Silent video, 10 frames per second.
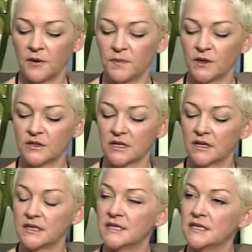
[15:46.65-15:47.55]
there's
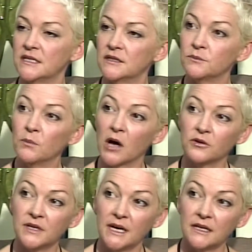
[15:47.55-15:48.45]
a
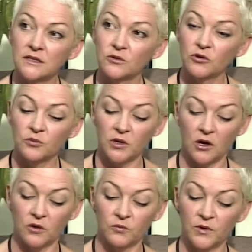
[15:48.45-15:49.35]
modern dance group
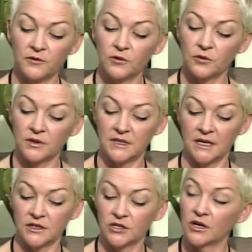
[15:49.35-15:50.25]
called River North
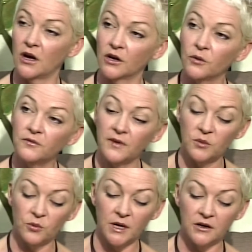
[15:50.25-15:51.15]
Dance Chicago in
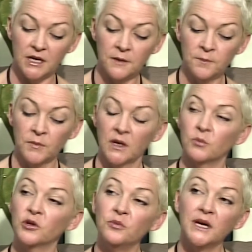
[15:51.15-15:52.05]
February.
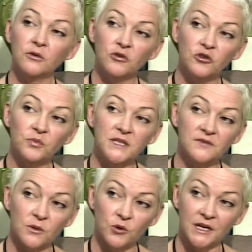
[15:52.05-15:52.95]
Blue Man Group is
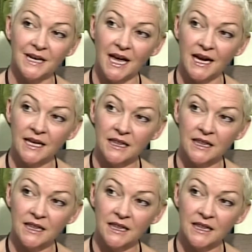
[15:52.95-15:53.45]
February 9th.